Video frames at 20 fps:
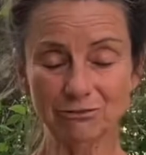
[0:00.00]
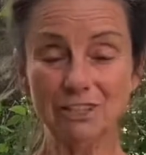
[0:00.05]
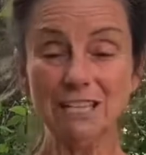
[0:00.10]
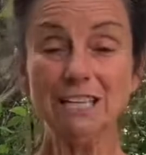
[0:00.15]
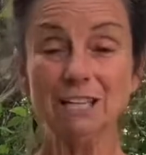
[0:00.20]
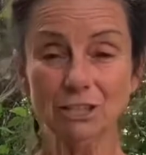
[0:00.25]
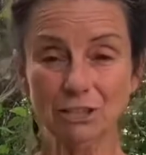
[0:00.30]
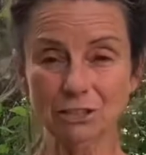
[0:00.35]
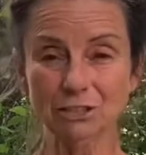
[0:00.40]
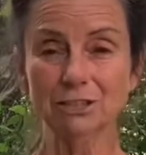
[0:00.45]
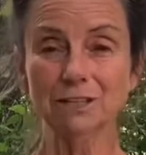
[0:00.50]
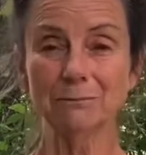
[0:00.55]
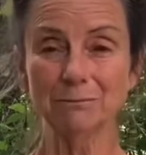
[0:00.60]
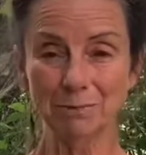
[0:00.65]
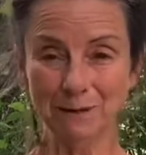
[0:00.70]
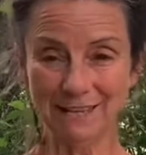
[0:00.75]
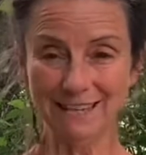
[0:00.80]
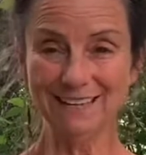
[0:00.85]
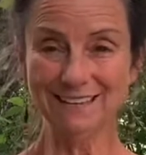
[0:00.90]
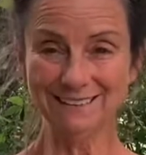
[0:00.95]
good and
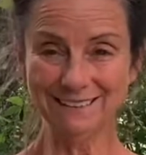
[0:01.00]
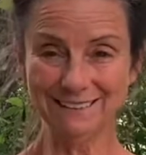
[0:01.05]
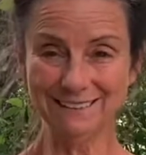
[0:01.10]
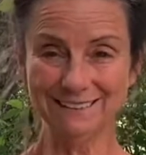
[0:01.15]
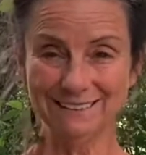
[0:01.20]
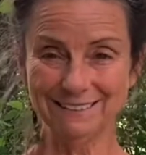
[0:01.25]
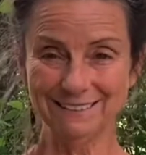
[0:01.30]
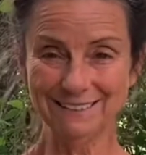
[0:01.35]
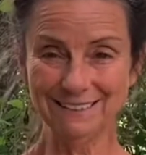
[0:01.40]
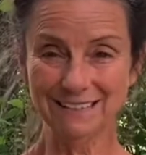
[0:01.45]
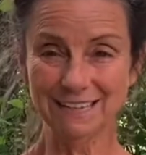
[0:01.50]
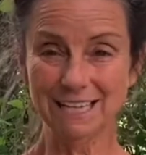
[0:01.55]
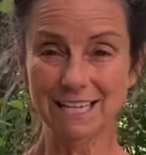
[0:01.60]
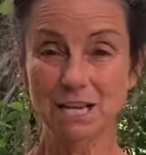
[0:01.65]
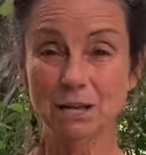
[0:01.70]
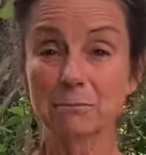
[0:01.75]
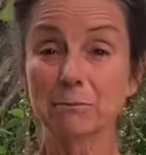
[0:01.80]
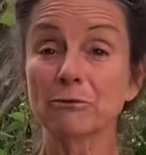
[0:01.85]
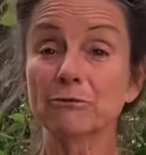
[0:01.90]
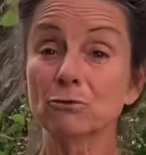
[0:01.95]
planted
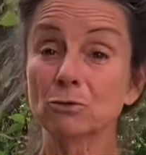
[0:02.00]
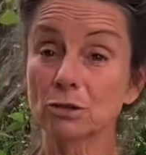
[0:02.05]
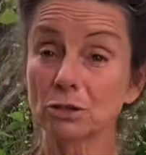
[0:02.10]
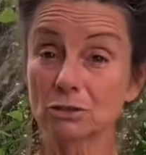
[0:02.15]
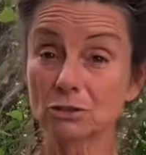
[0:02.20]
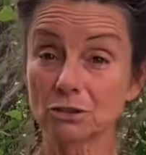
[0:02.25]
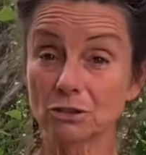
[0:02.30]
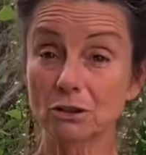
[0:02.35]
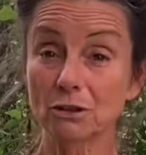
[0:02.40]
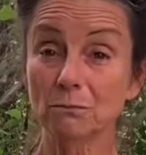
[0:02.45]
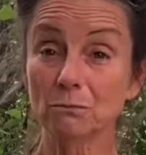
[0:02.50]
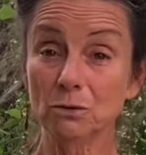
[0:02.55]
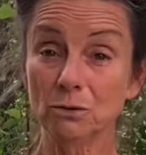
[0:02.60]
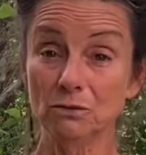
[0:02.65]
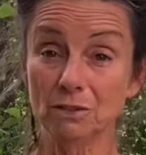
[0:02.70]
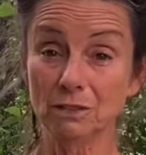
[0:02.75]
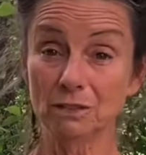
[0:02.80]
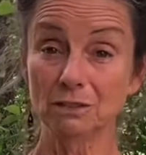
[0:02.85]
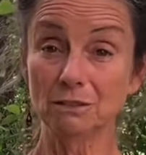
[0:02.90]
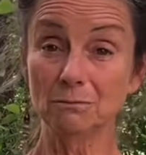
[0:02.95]
before you start
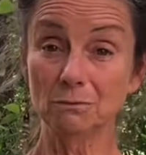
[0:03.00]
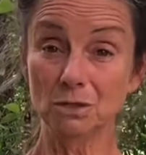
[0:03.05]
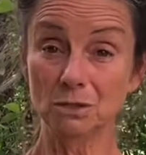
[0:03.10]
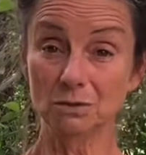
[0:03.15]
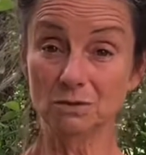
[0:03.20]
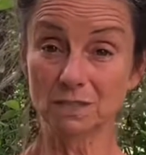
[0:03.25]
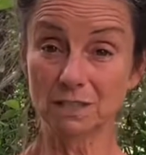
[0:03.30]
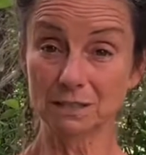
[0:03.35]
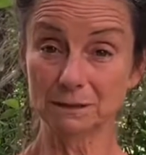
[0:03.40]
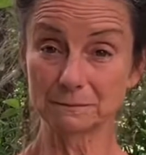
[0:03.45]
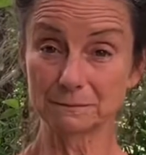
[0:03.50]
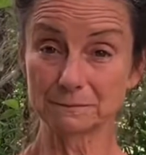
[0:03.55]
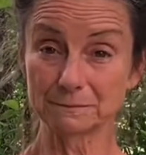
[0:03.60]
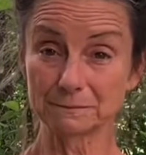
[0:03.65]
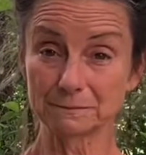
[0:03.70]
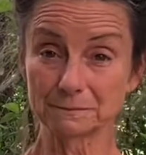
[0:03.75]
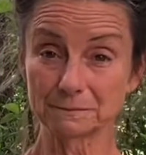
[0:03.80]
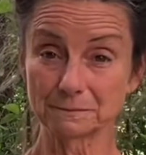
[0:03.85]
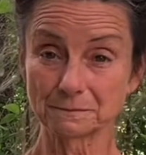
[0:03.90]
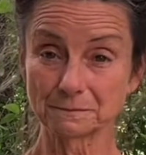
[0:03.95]
moving to the music.
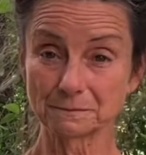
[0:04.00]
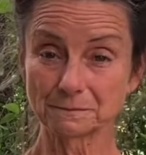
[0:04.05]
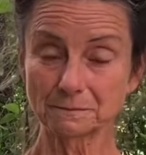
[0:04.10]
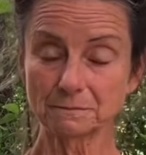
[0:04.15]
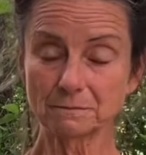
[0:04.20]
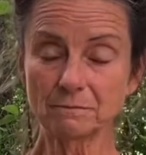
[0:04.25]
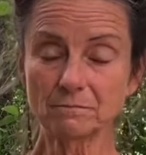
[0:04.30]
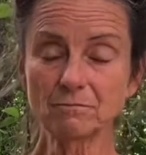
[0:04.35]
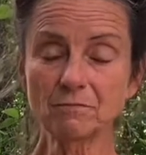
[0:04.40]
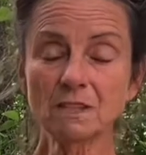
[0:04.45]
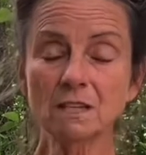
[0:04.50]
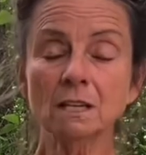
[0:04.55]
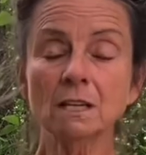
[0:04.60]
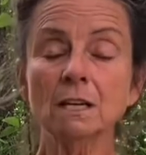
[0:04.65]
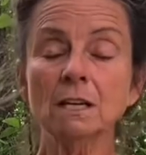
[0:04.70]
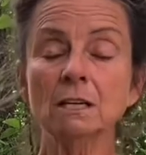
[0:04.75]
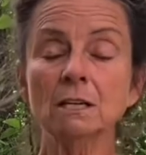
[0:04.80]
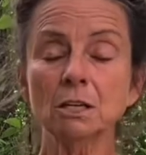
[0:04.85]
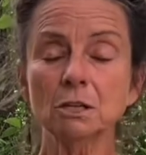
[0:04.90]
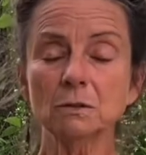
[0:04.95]

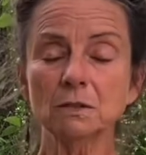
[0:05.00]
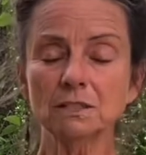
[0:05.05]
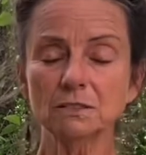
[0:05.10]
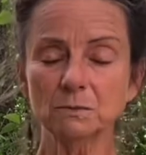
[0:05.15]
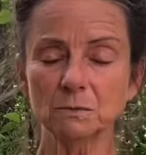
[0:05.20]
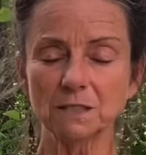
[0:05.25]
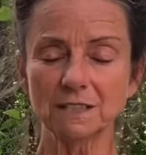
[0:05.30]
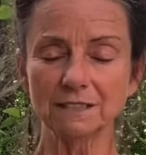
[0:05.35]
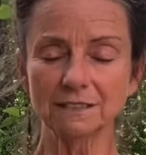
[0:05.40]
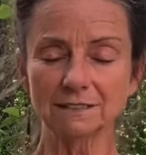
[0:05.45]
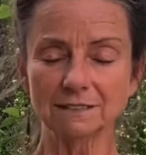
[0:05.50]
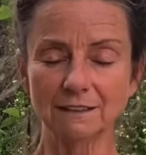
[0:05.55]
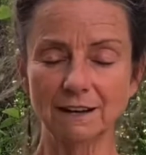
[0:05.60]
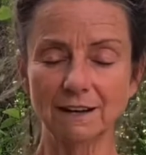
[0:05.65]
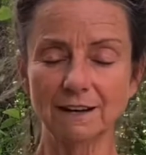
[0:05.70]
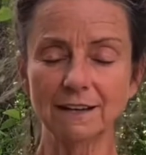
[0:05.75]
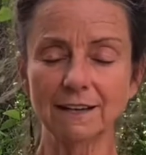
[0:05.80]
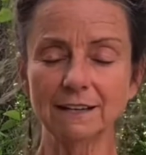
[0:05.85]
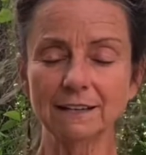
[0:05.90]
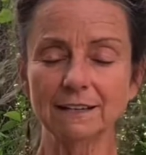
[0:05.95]
And notice what it's
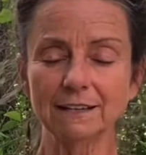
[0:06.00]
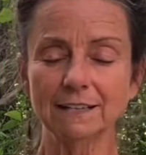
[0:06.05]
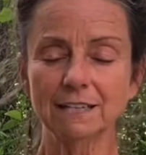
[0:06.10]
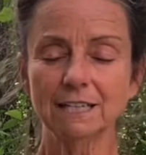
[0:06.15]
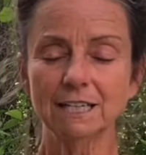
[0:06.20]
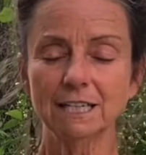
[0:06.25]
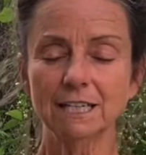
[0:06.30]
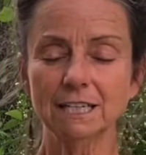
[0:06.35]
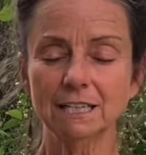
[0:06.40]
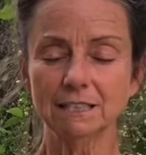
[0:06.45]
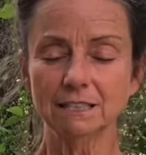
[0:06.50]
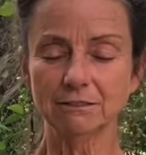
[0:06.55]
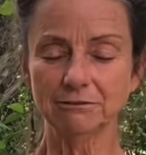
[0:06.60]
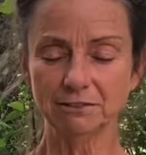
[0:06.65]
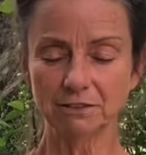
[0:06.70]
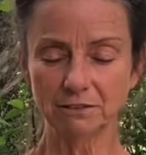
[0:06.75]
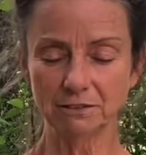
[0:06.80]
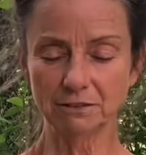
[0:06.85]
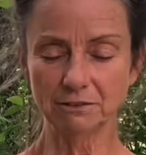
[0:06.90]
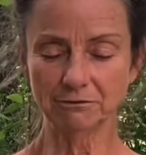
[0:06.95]
like to
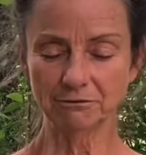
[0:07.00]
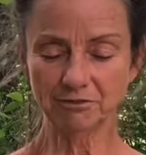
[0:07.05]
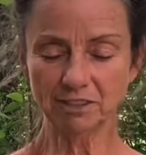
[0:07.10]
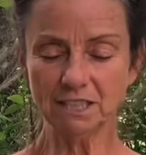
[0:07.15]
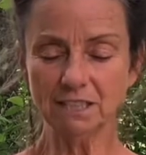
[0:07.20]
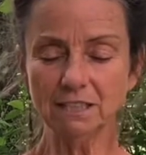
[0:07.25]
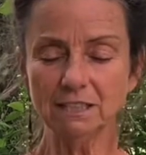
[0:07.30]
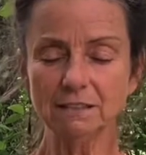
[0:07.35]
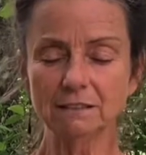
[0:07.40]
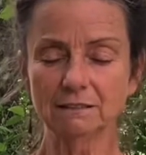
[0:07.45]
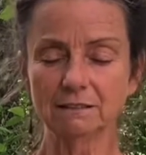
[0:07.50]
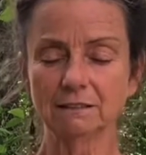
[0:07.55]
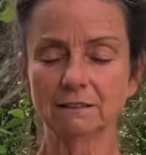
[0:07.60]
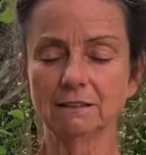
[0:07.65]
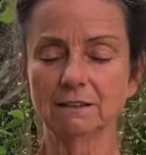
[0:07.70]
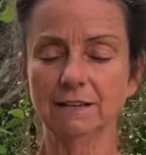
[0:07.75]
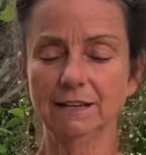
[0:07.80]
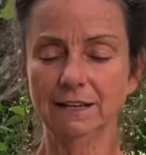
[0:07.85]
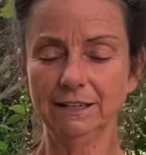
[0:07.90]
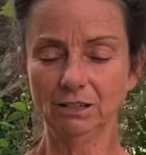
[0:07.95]
feel your feet
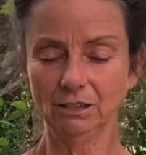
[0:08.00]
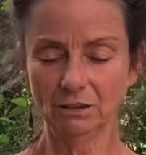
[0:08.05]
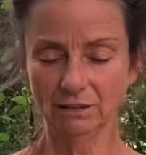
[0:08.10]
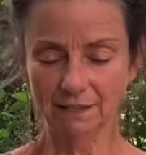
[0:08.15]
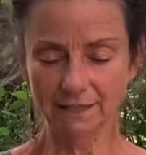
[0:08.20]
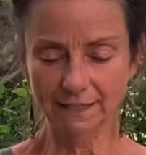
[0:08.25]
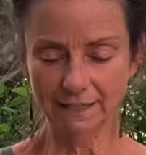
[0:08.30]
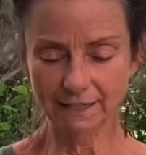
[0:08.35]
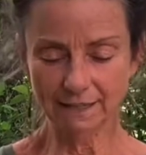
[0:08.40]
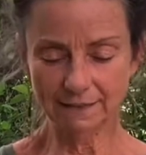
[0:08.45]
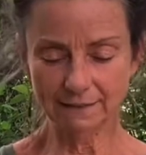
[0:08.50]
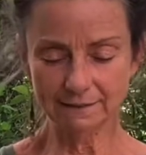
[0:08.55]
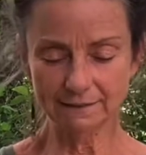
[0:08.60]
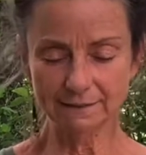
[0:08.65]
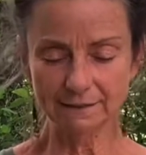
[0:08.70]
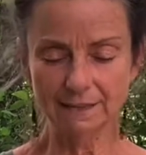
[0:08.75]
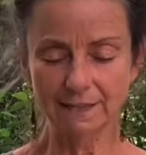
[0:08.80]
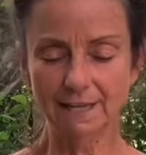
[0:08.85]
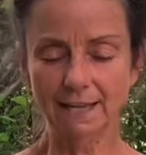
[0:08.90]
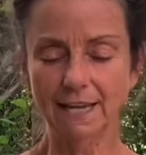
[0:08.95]
and your legs
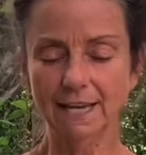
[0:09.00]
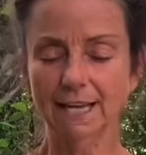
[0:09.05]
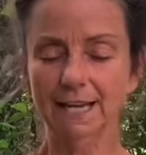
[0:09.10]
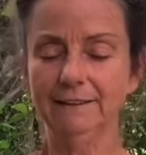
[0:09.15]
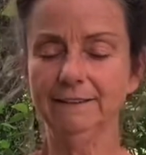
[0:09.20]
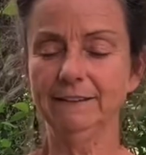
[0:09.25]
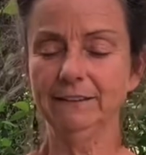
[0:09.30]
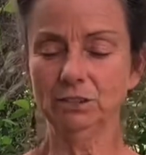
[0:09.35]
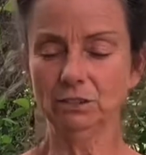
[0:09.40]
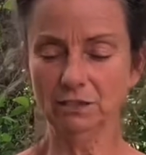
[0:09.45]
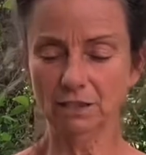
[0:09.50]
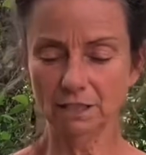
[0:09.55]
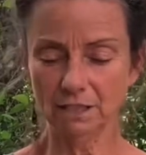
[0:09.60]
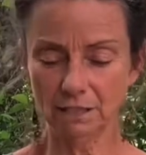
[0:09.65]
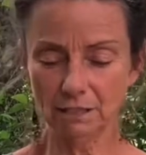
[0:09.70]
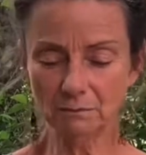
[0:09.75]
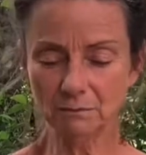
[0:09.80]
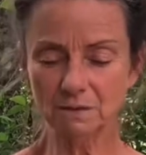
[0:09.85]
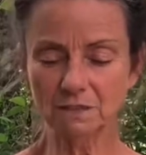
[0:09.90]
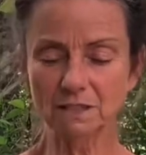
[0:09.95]
and then your
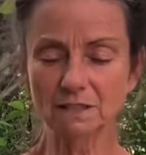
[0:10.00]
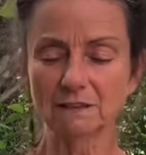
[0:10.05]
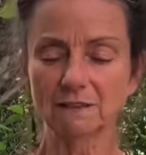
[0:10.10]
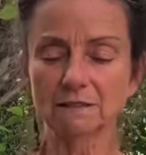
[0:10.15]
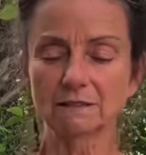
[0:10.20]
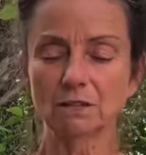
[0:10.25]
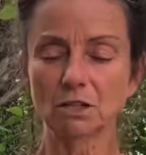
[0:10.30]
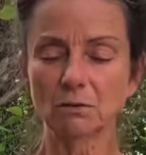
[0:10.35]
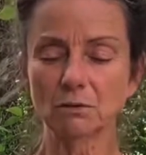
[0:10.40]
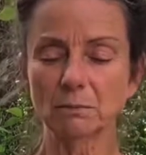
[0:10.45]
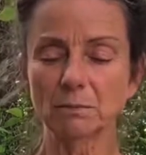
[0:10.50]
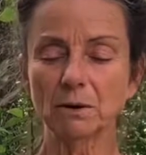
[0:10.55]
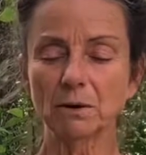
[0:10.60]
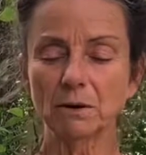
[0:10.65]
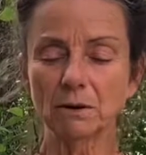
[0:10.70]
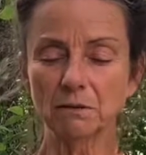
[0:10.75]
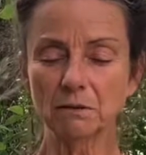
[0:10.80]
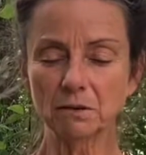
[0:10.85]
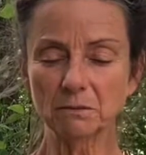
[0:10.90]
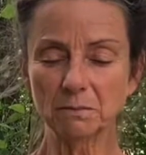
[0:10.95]
hips and this lower part
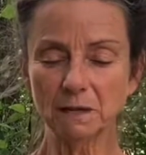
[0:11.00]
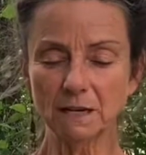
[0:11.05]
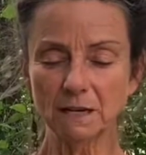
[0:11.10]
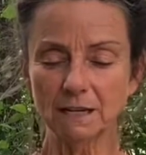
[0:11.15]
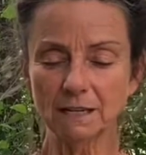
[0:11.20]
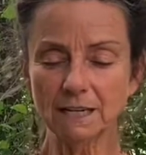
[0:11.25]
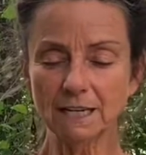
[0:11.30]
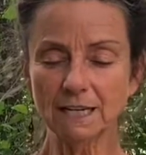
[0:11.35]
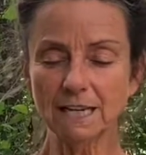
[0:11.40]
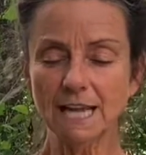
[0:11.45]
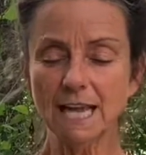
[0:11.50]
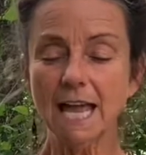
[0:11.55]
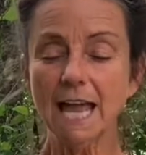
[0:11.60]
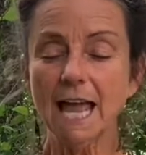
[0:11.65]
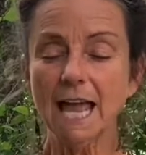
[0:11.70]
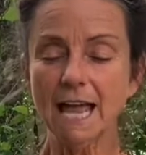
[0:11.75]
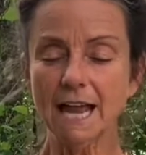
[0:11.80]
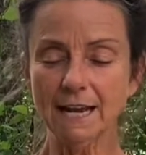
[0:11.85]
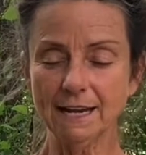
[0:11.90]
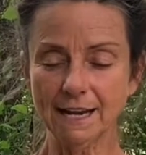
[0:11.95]
of your body.
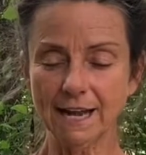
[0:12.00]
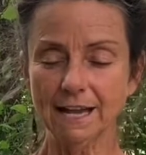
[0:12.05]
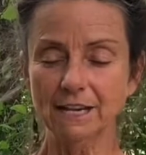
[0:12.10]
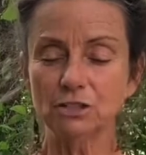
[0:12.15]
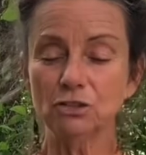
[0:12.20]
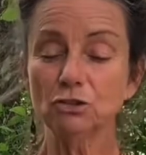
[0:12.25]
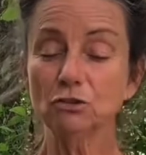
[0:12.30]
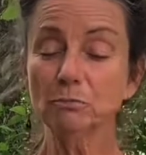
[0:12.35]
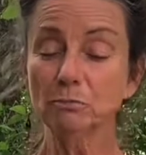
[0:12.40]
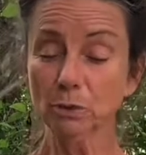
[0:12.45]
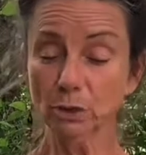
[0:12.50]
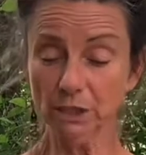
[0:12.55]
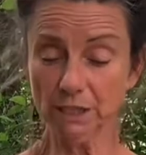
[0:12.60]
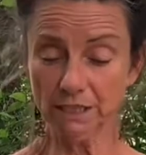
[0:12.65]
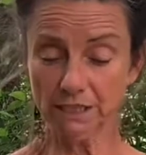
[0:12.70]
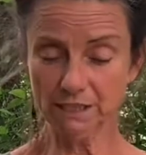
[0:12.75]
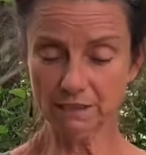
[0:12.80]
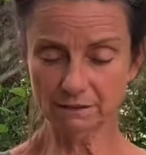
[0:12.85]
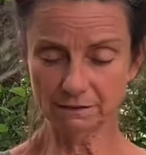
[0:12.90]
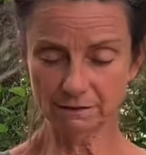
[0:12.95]
And as you breathe,